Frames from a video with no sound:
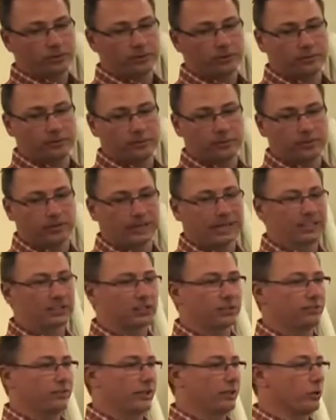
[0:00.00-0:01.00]
an
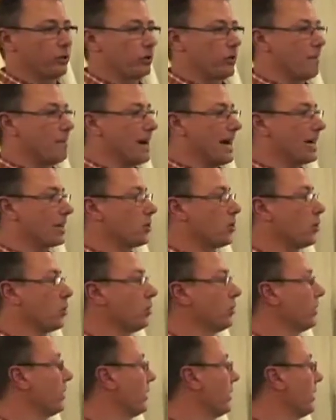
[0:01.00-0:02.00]
excavator or a backhoe.